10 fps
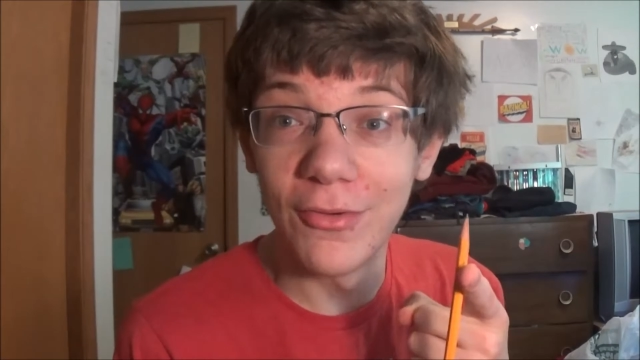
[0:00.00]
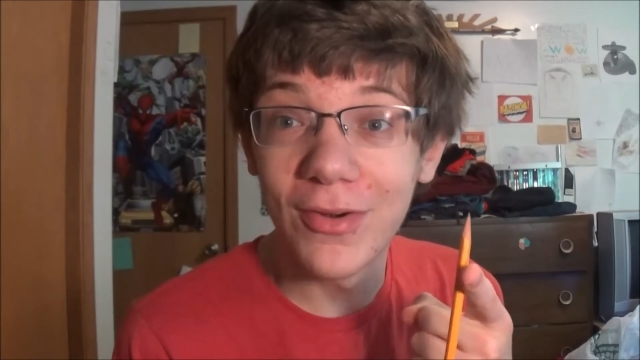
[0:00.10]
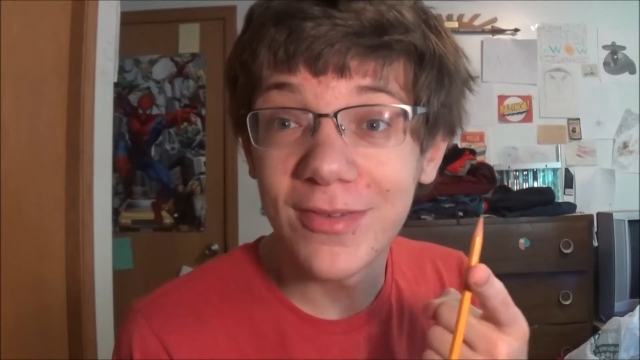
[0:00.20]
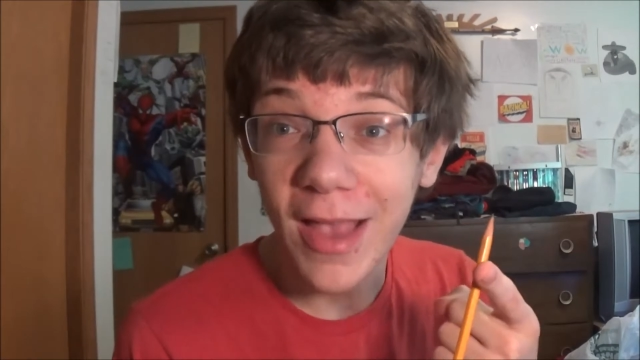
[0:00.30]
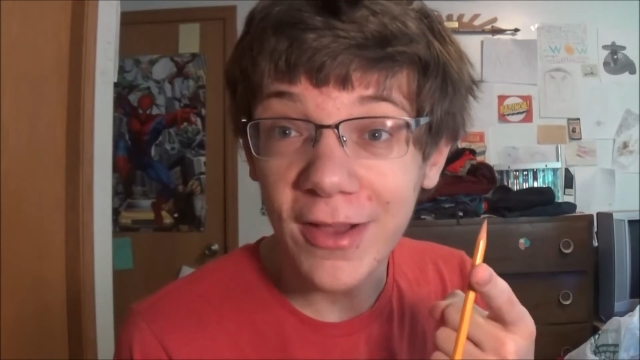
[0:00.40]

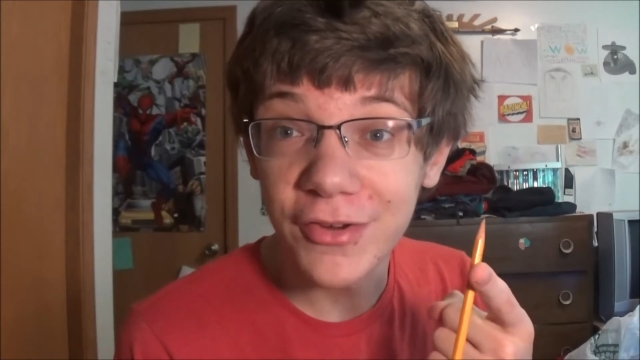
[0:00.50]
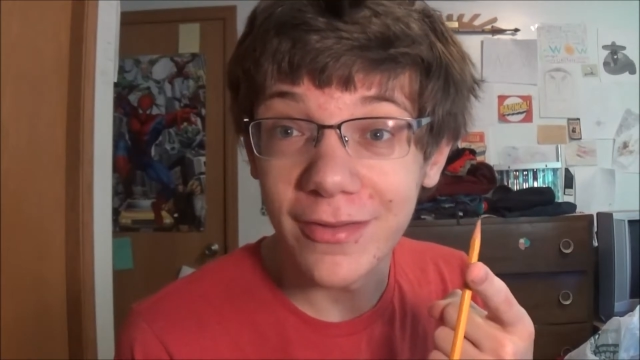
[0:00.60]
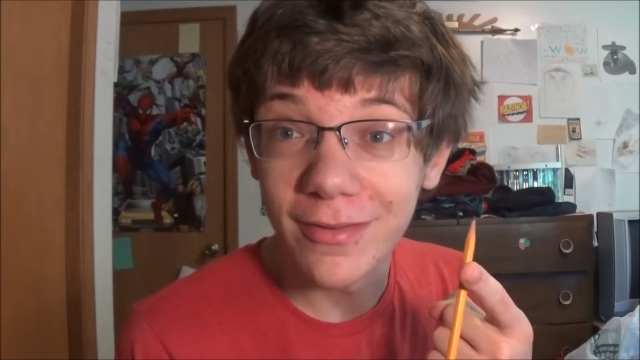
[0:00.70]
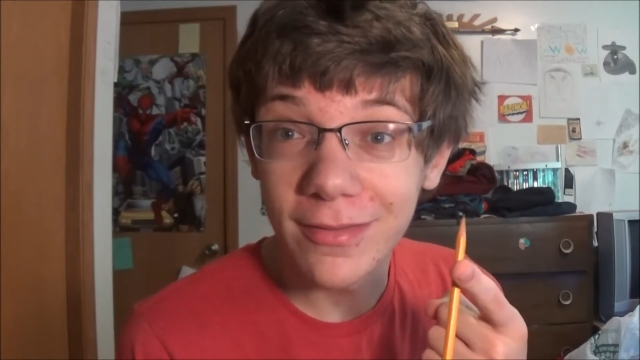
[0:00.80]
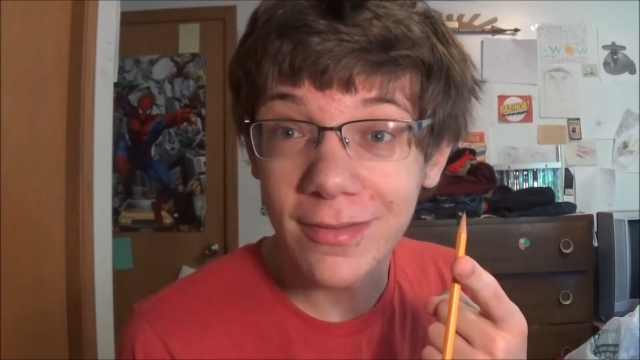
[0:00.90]

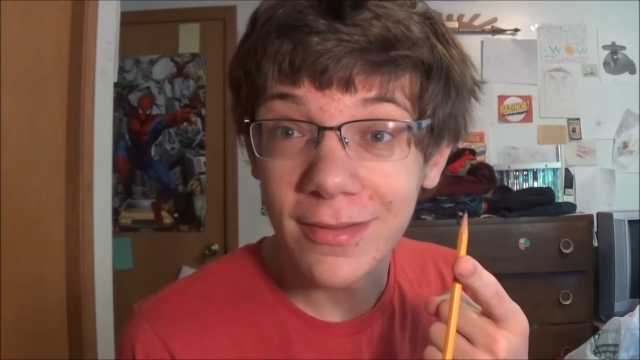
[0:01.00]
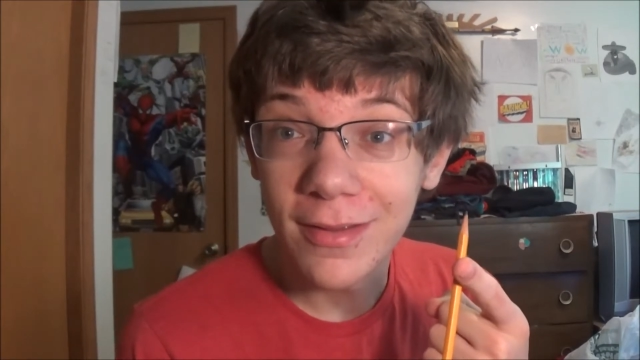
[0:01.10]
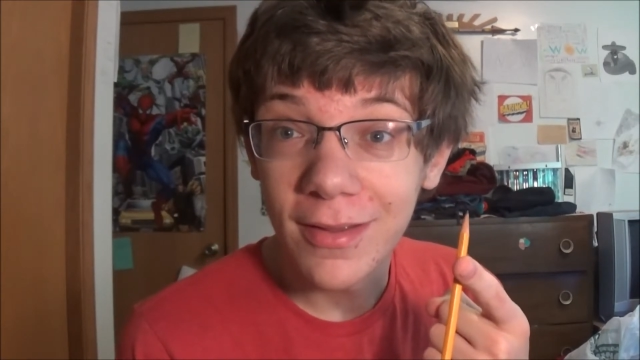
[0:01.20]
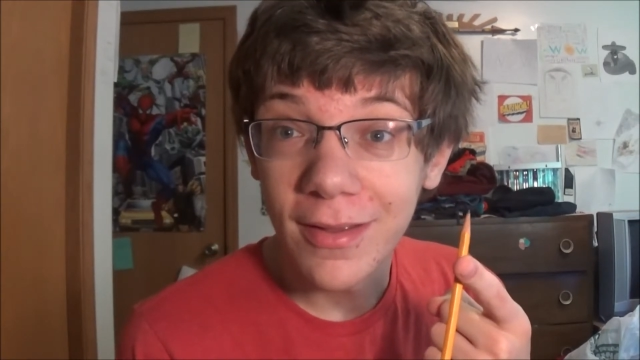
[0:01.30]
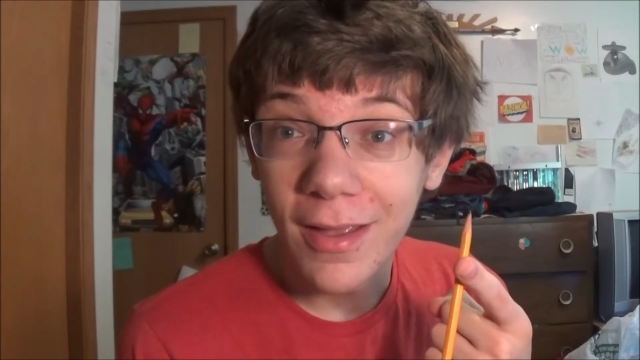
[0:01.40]
recessions
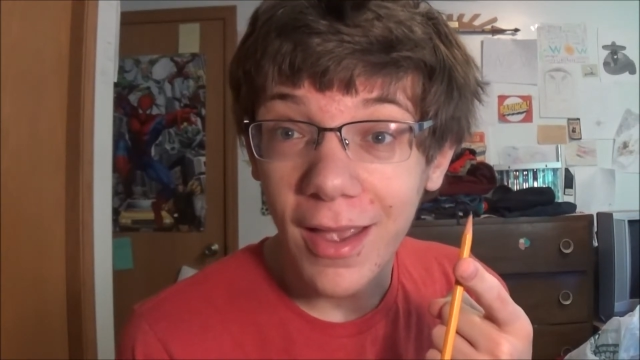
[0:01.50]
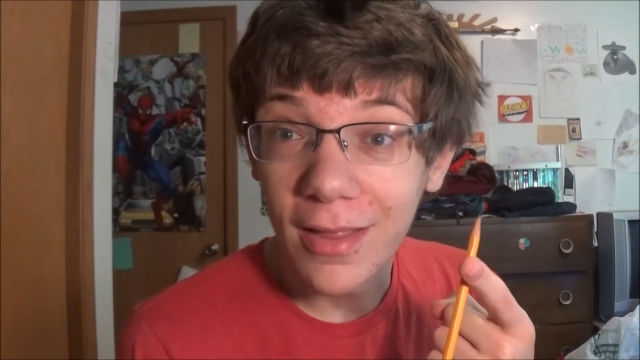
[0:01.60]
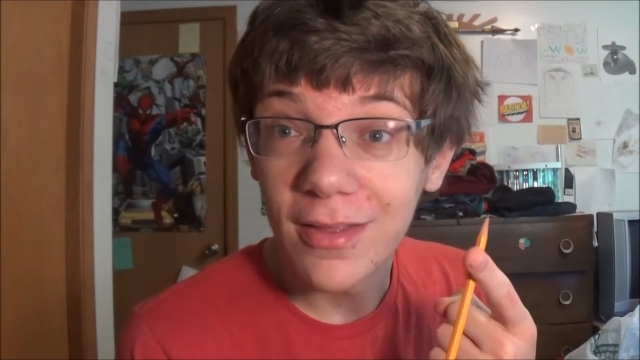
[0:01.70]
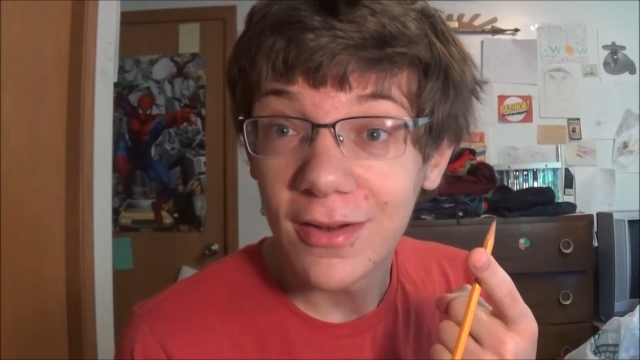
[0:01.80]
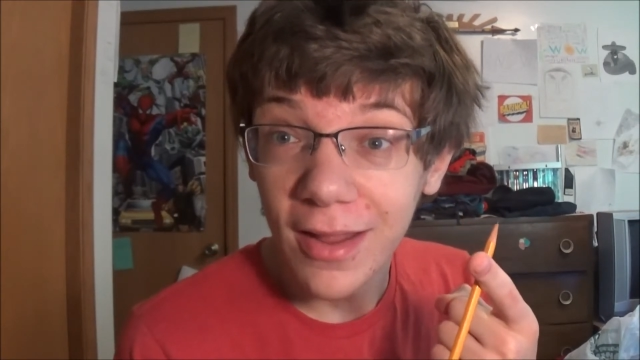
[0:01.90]
in
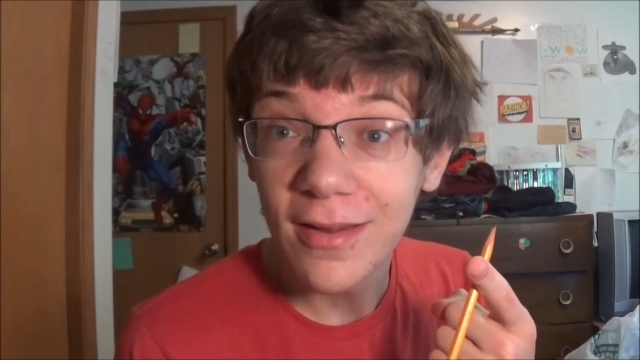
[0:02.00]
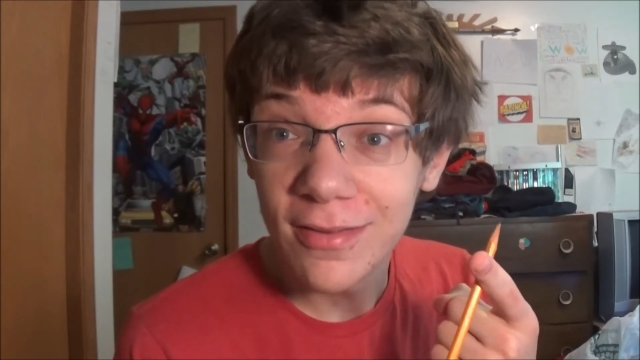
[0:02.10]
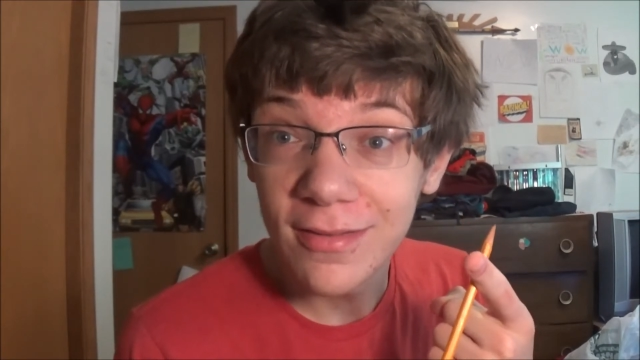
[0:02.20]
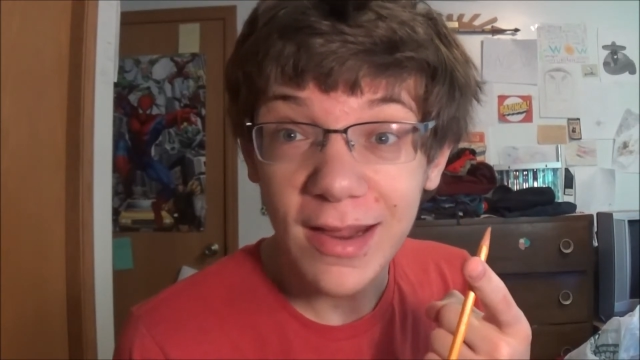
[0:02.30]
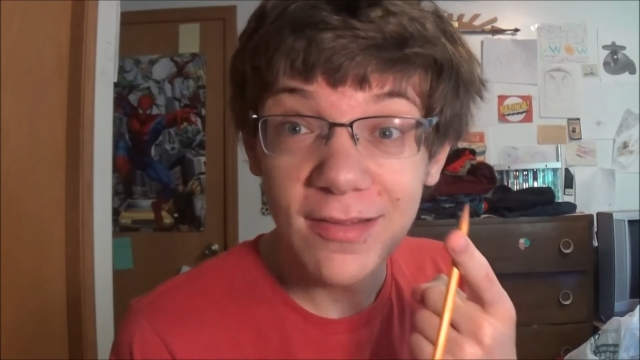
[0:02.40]
the United
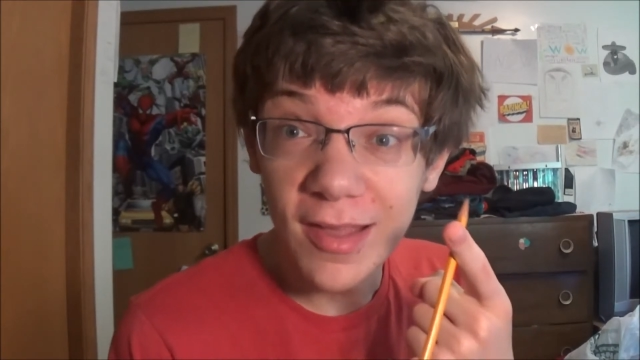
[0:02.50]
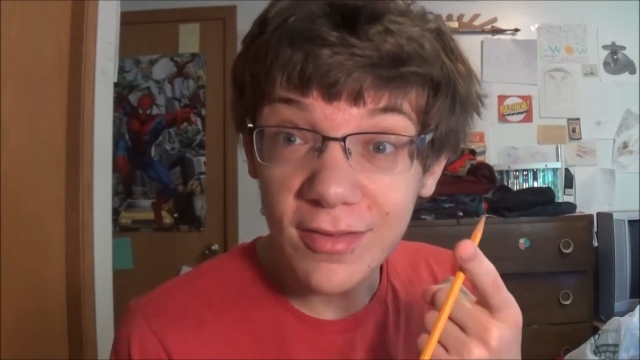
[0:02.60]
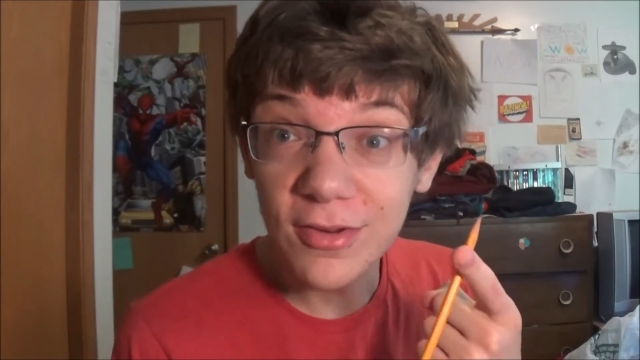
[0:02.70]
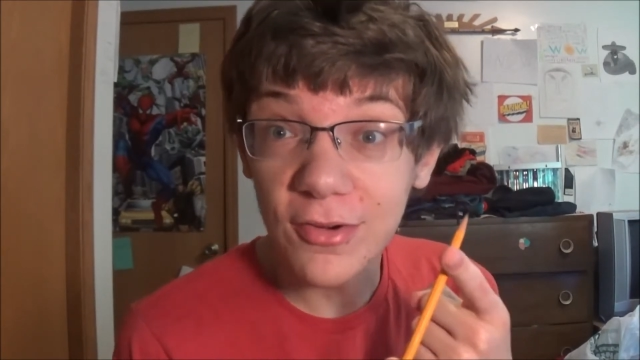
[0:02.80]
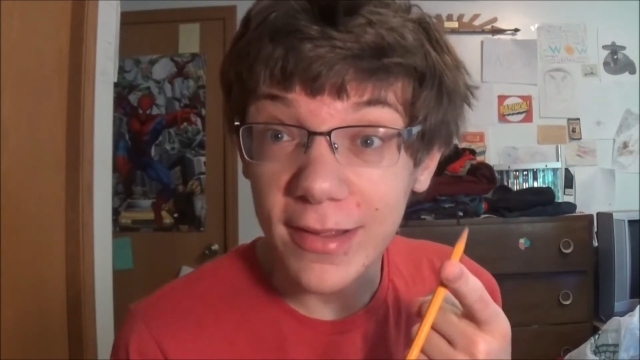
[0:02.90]
States
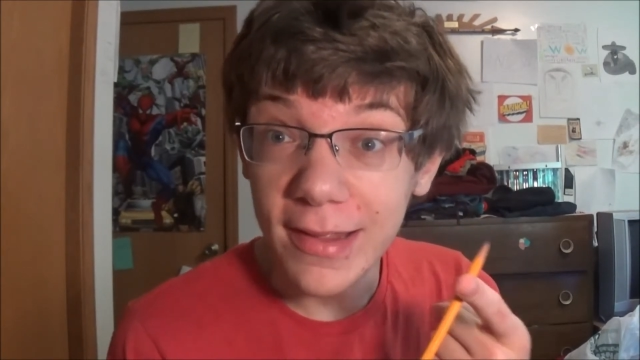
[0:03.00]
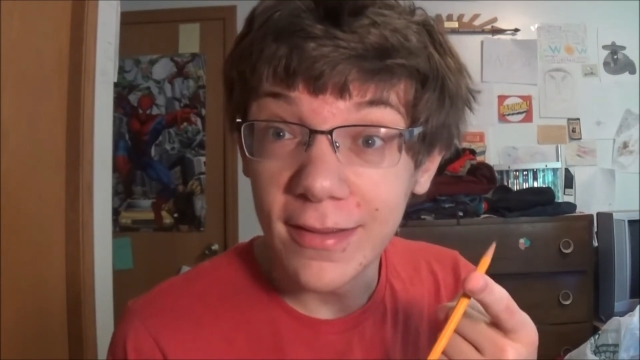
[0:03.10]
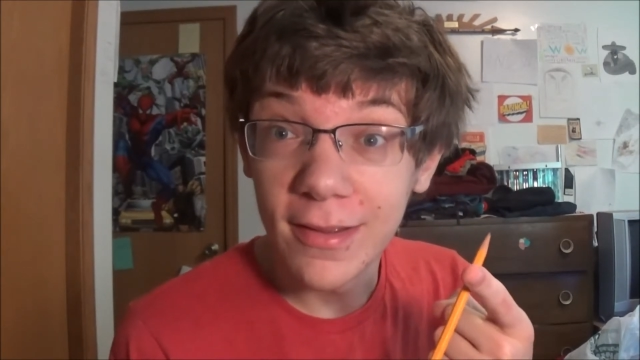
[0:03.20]
history.